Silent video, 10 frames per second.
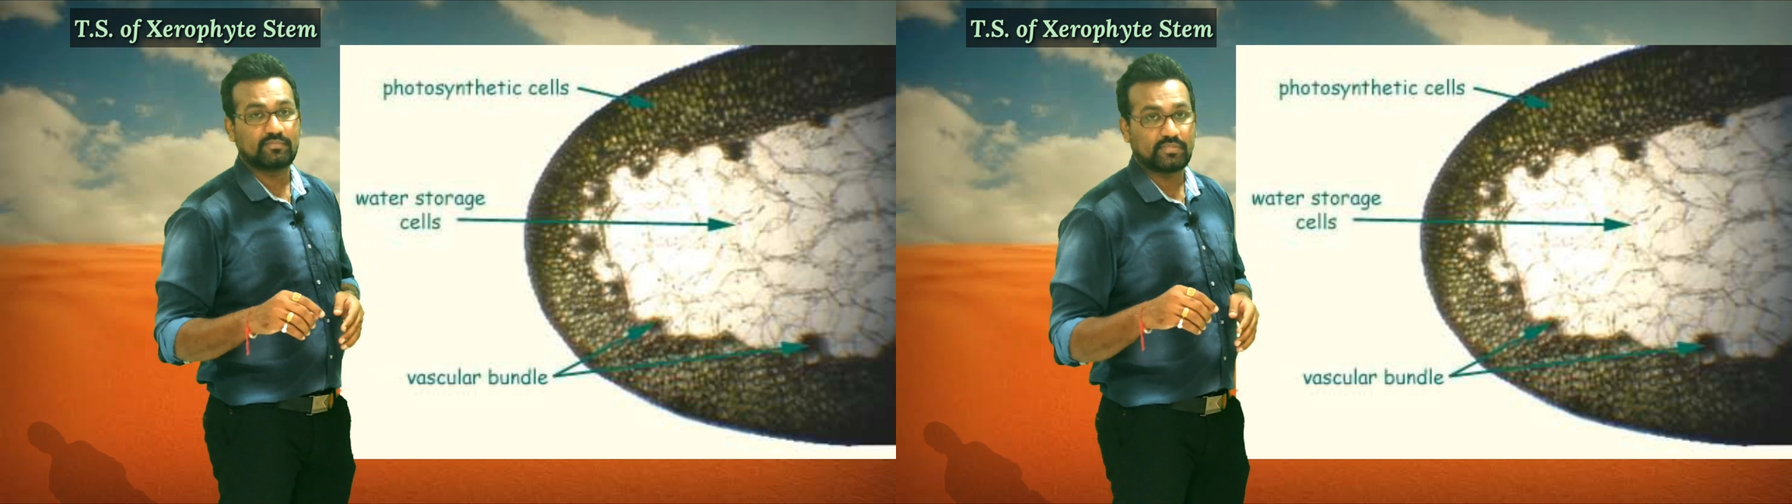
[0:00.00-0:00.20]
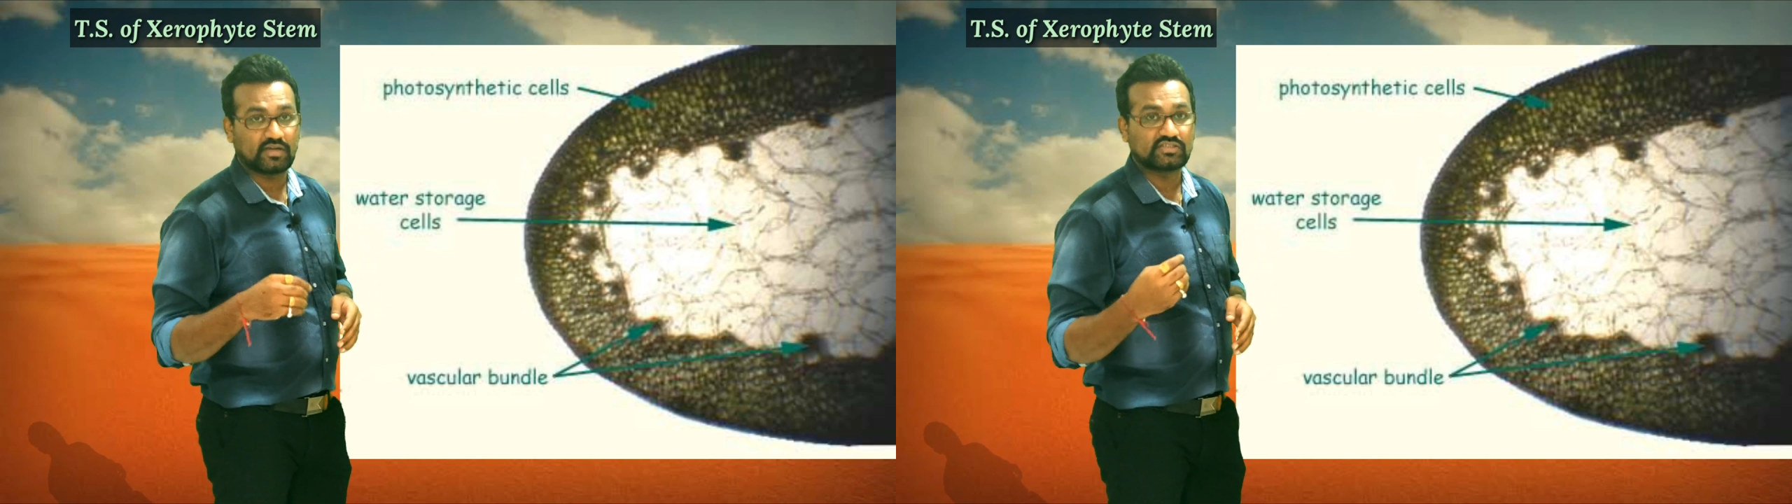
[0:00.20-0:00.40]

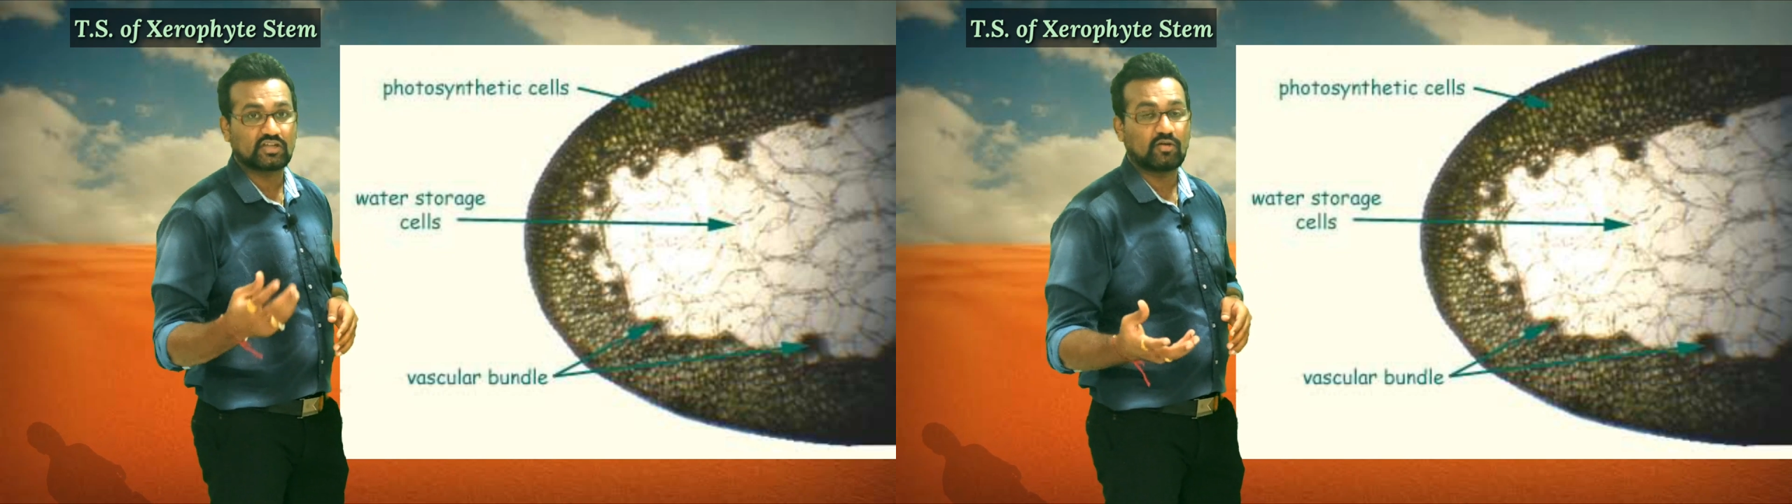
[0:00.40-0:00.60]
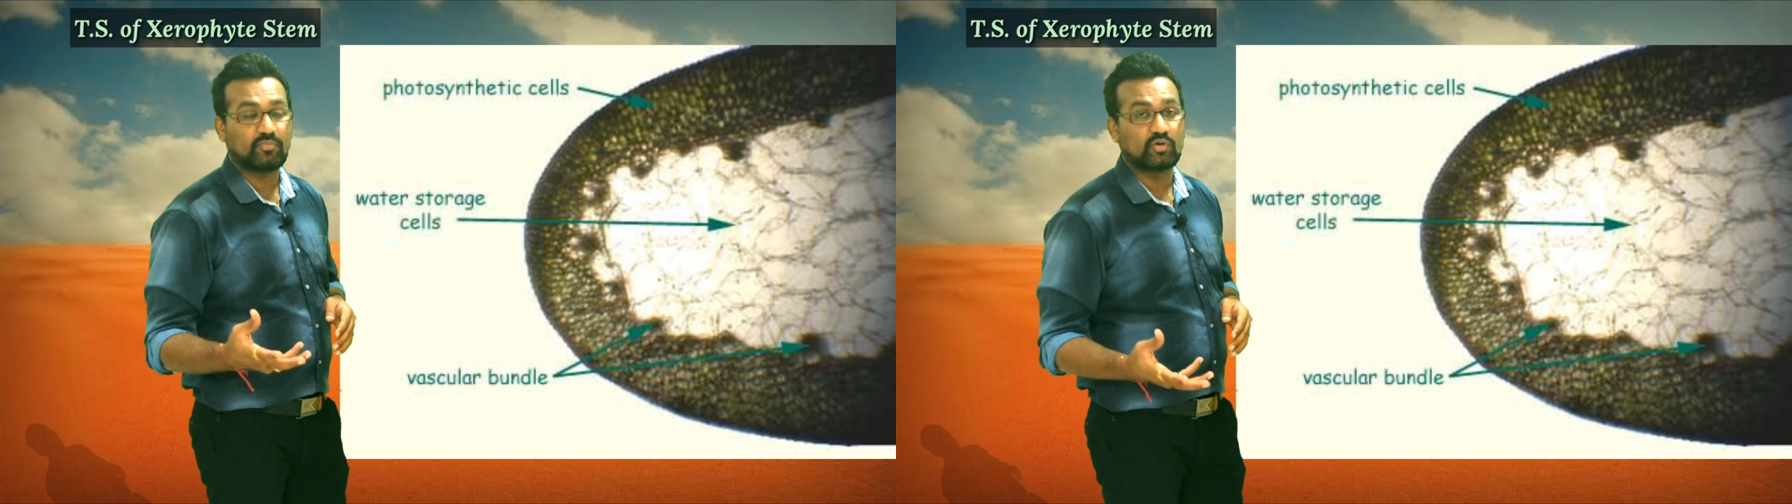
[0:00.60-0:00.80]

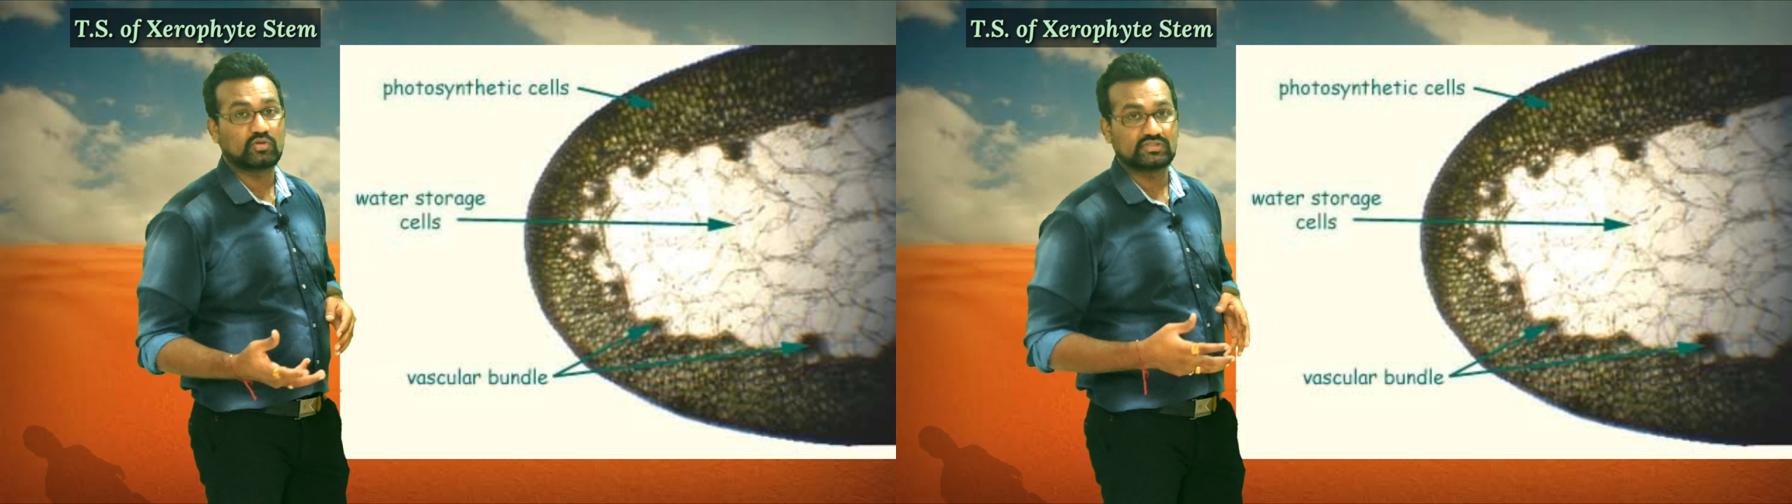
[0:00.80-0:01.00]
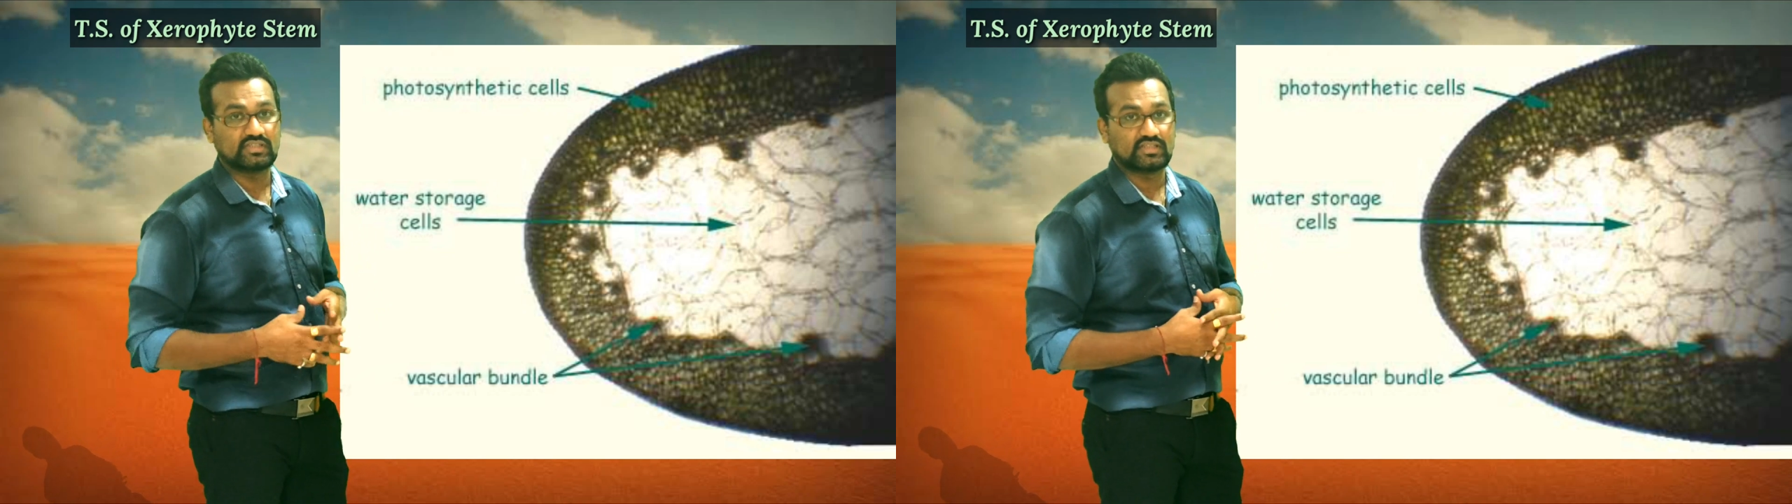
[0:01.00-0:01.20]
function of
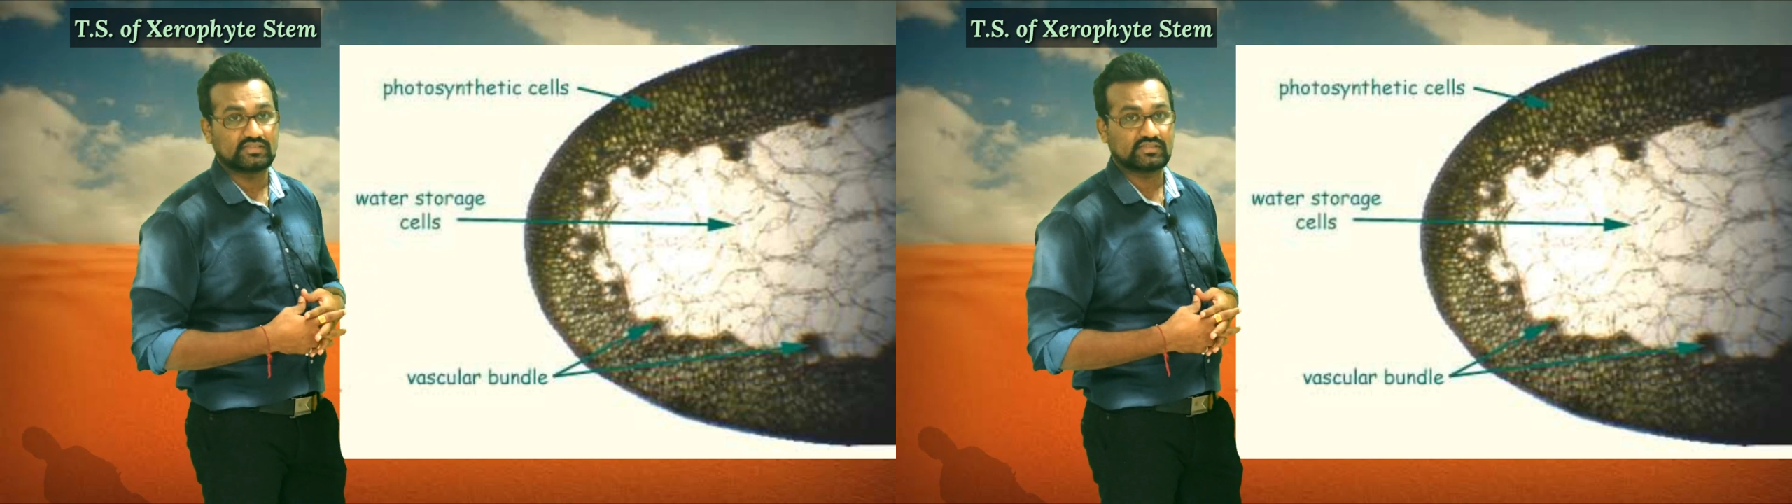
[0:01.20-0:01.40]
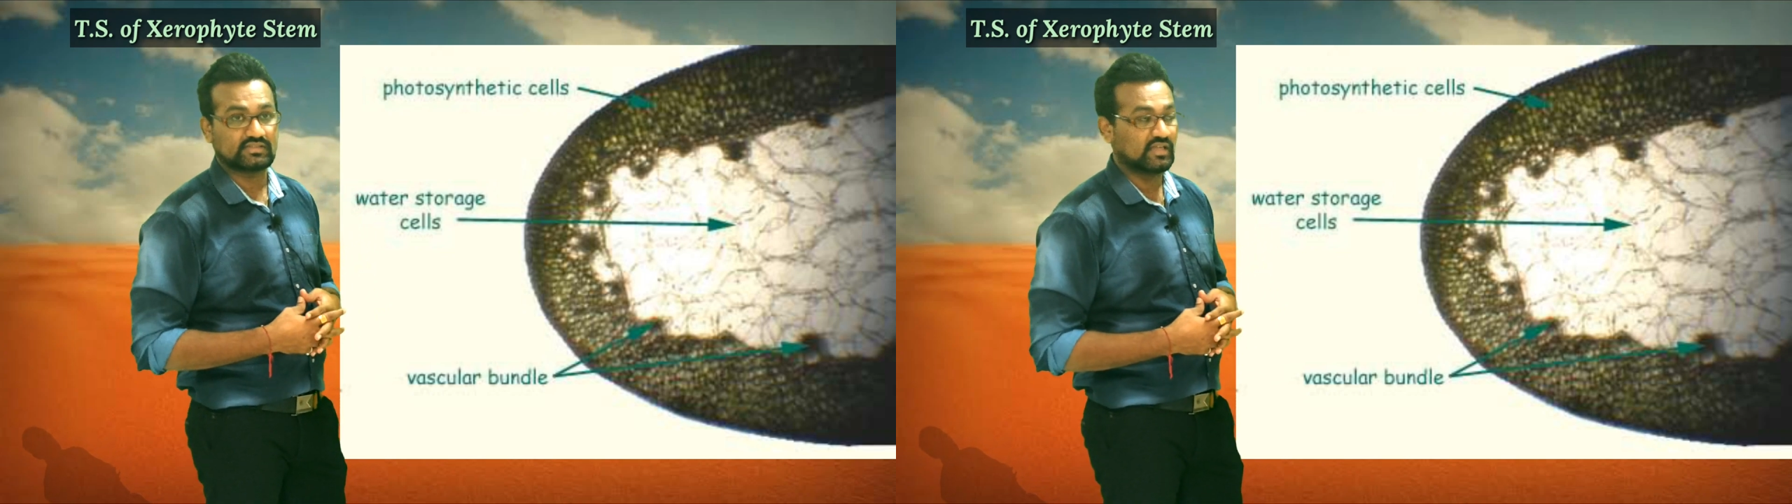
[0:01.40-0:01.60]
photosynthesis.